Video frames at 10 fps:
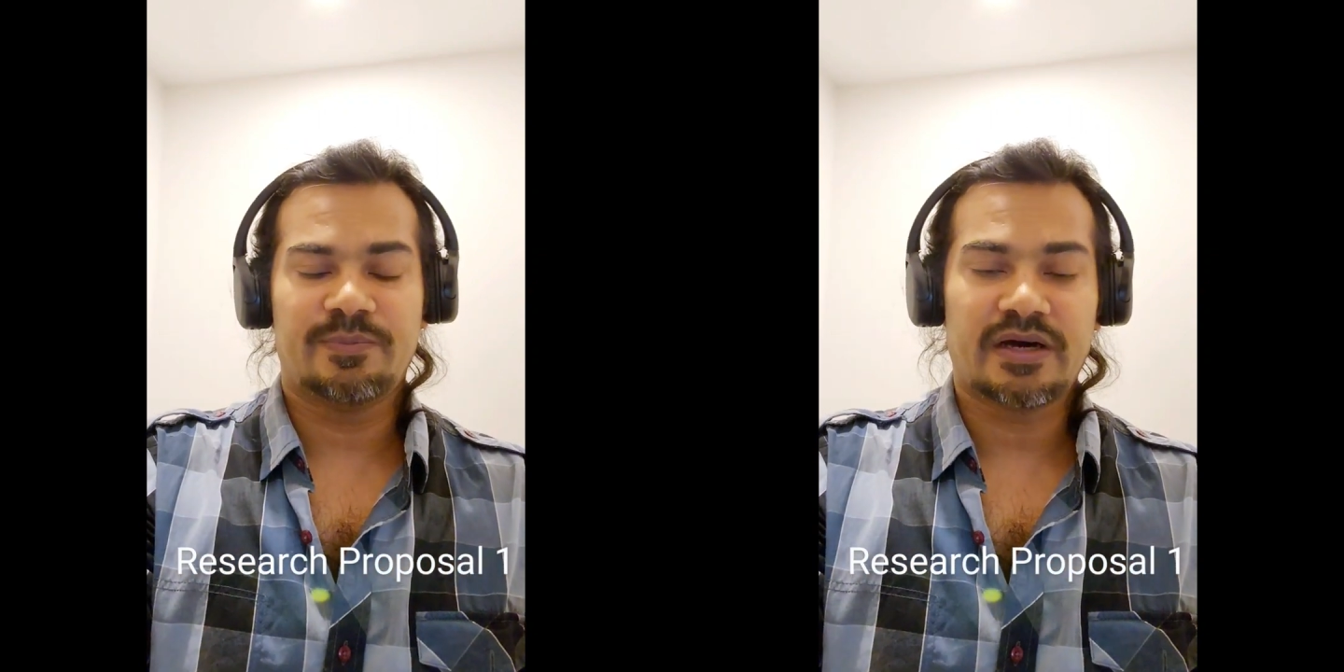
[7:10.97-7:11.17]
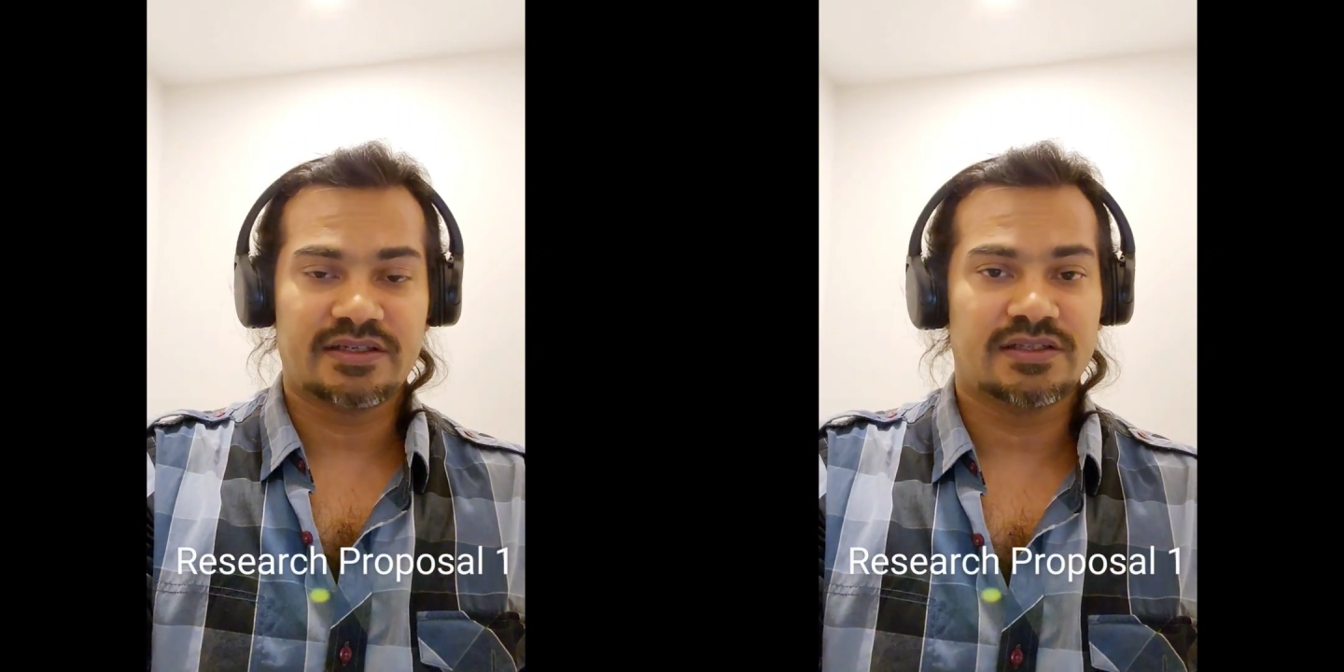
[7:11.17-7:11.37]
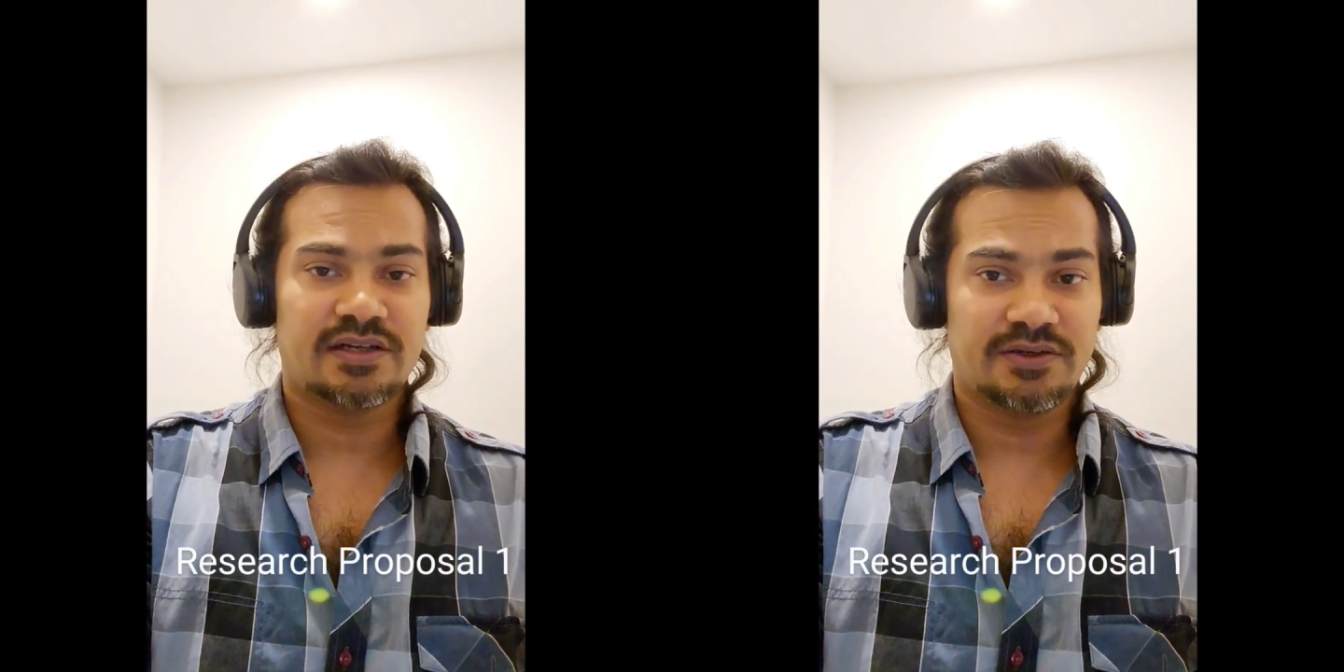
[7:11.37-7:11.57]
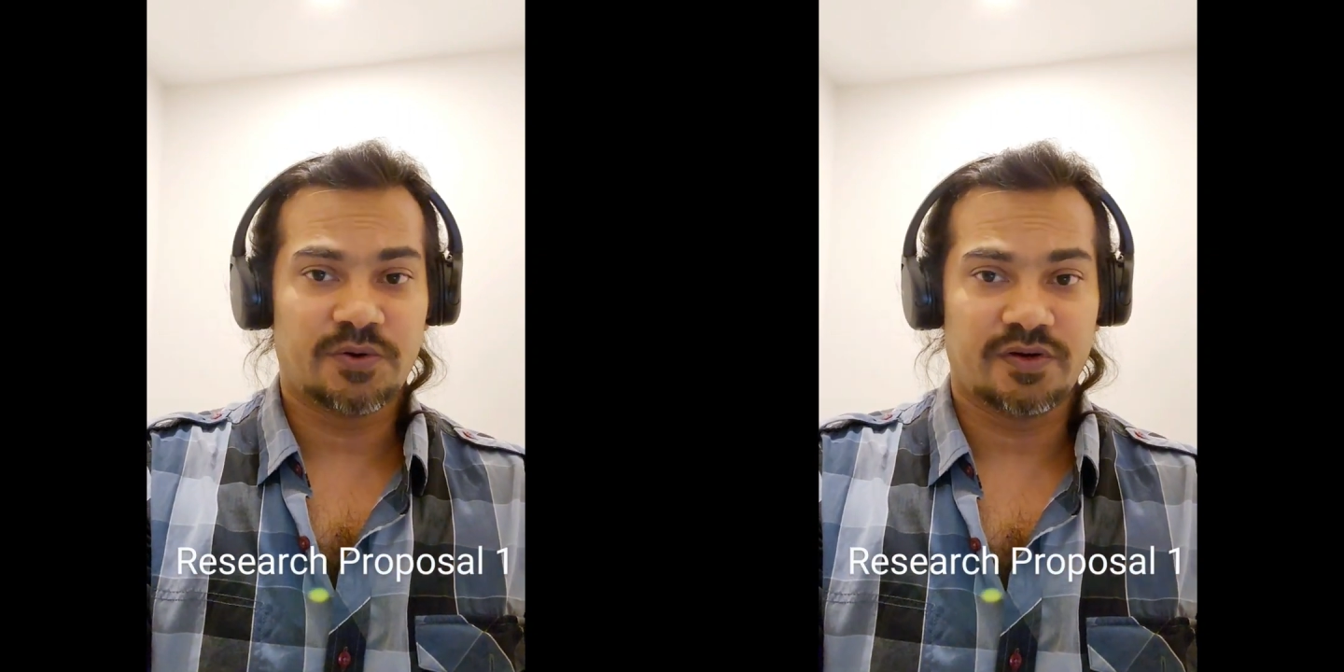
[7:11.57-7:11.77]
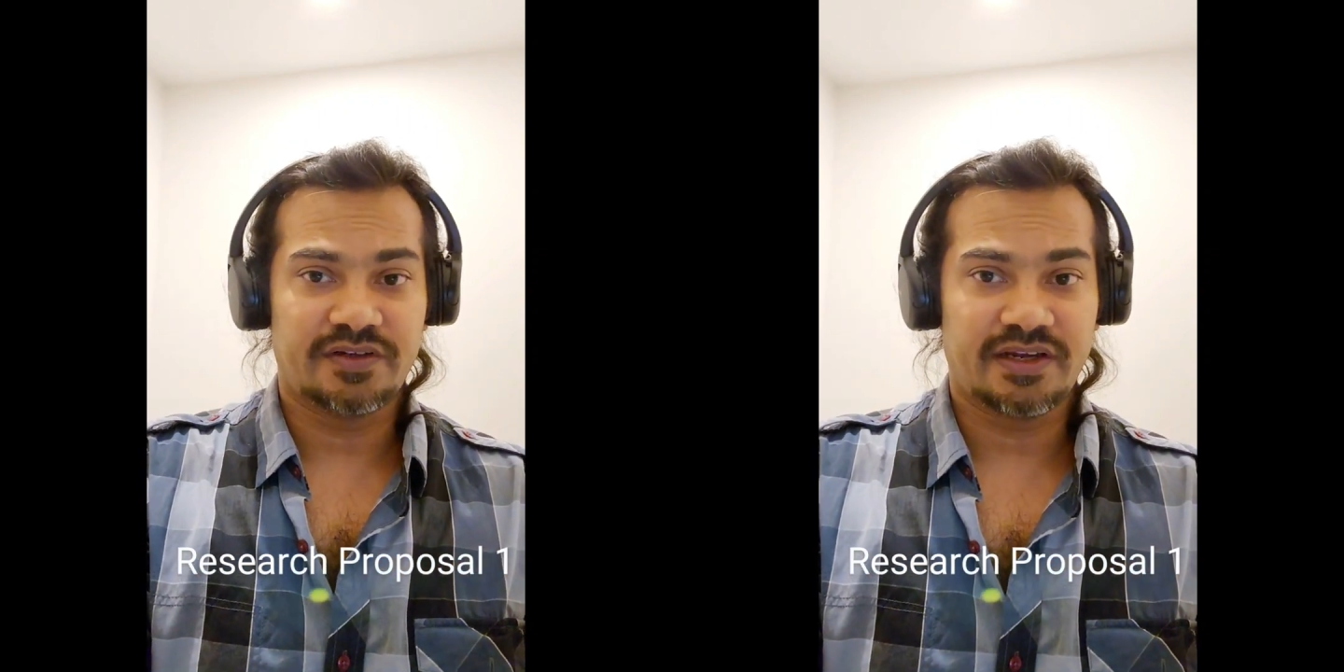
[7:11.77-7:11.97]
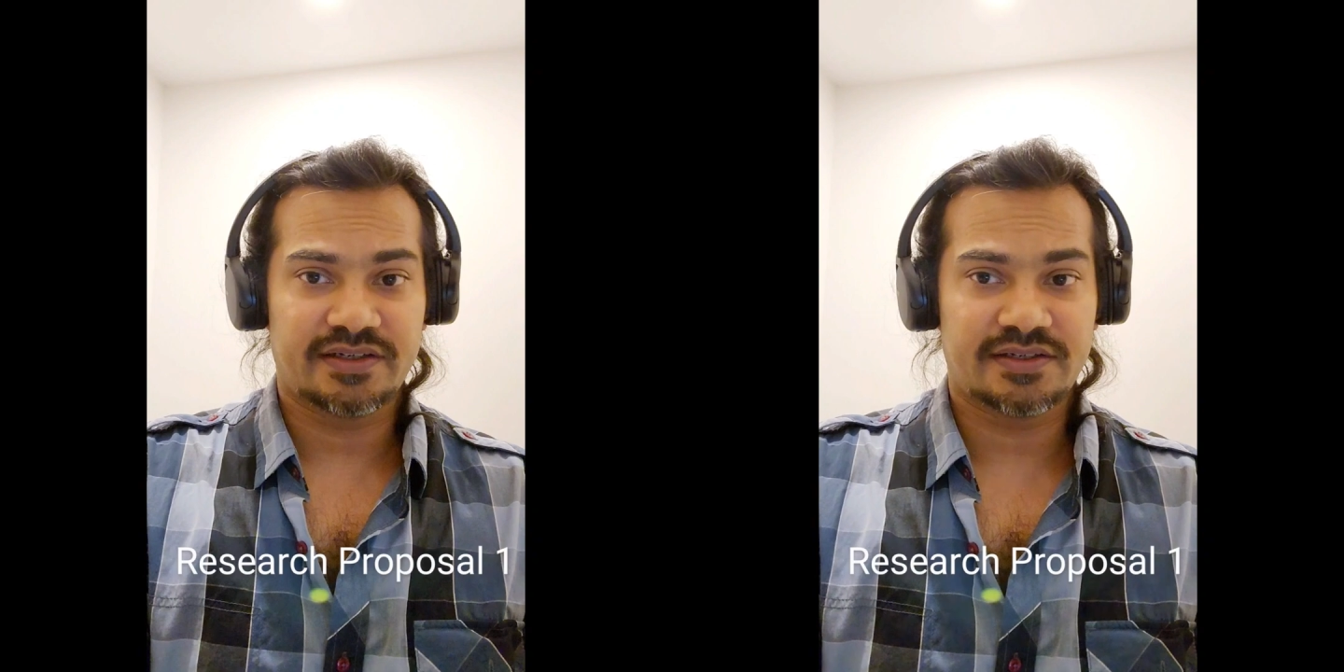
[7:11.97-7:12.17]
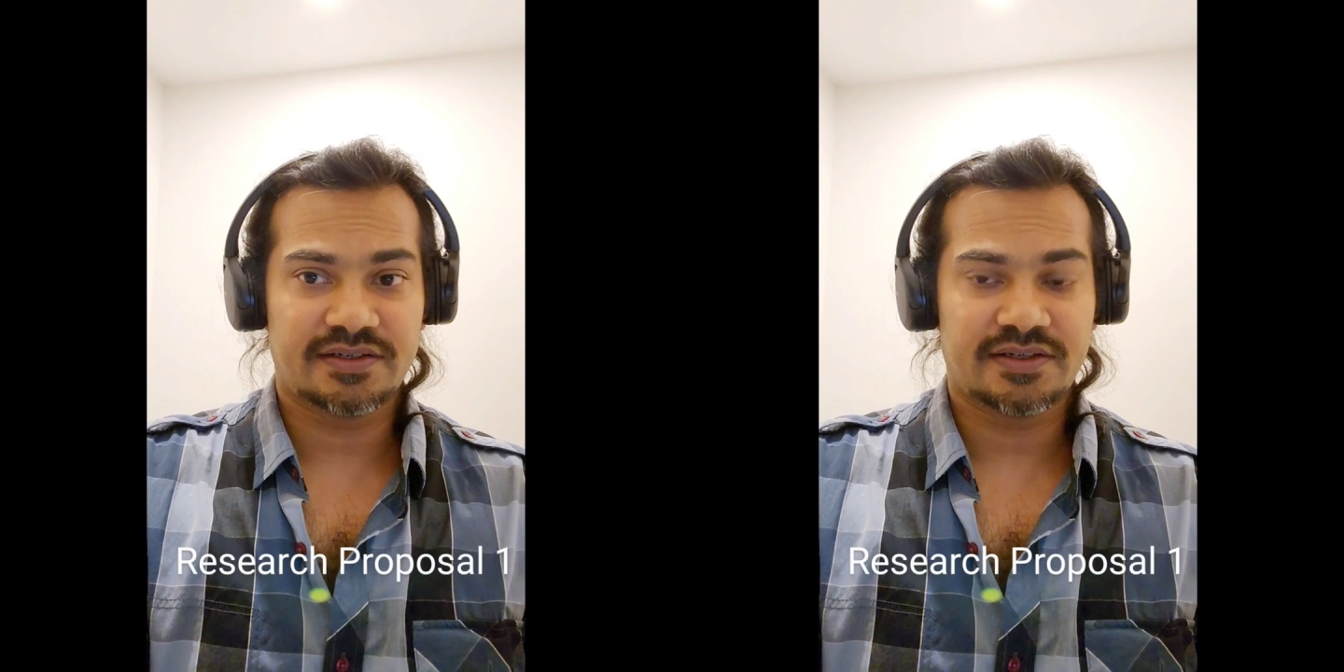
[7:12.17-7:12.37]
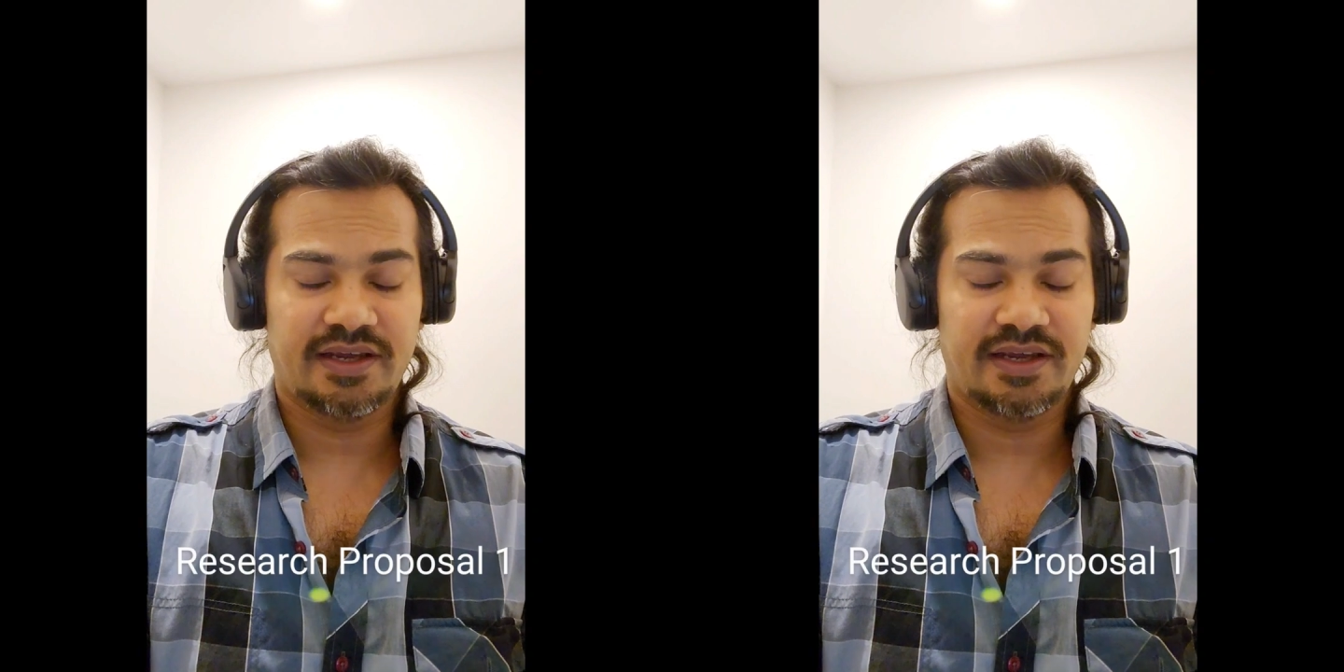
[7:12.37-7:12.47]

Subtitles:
Pakistani context,